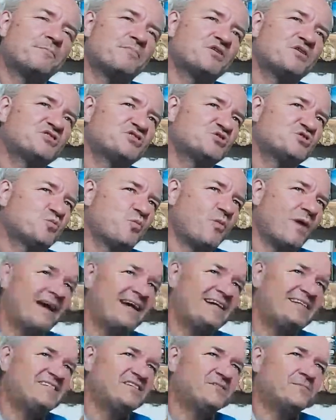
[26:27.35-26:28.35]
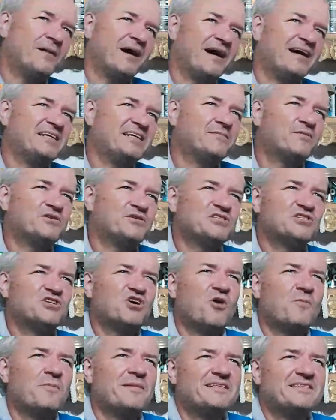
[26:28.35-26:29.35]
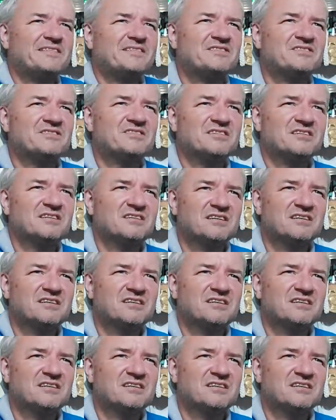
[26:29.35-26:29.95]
persuaded by anybody's comments.